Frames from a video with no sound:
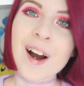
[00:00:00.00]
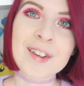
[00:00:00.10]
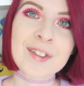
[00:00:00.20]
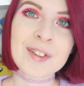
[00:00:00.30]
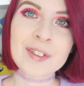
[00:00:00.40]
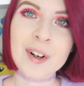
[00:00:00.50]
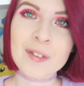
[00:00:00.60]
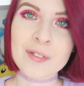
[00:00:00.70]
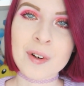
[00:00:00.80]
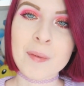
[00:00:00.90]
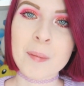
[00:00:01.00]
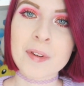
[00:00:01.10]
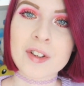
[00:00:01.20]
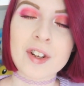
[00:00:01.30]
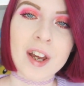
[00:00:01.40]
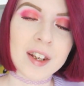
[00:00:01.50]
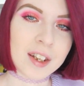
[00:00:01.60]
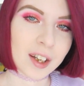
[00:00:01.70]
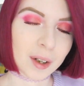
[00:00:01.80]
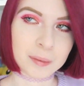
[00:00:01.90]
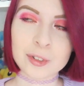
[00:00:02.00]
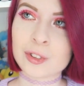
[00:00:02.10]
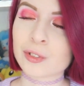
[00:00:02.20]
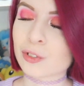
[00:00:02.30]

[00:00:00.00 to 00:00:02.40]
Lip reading: I still remember the day the